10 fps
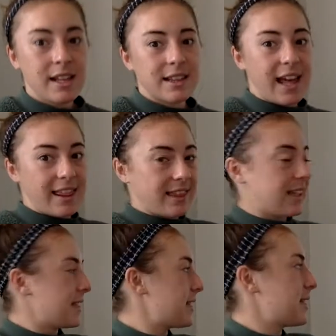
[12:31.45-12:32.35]
that
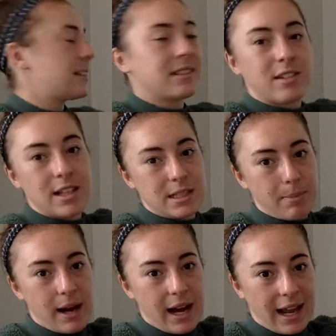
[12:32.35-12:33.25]
this is a
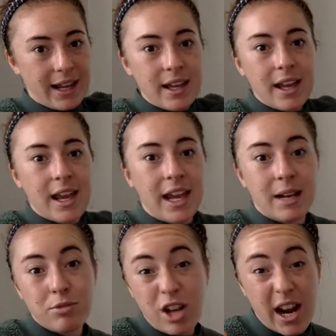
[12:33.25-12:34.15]
pie and
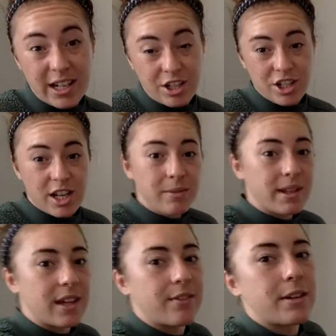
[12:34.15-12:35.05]
I'm trying to share
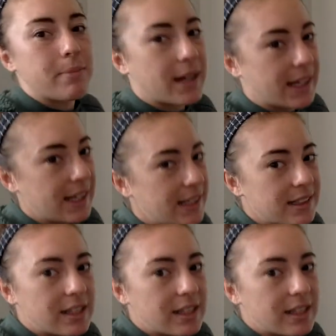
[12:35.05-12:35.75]
with everybody,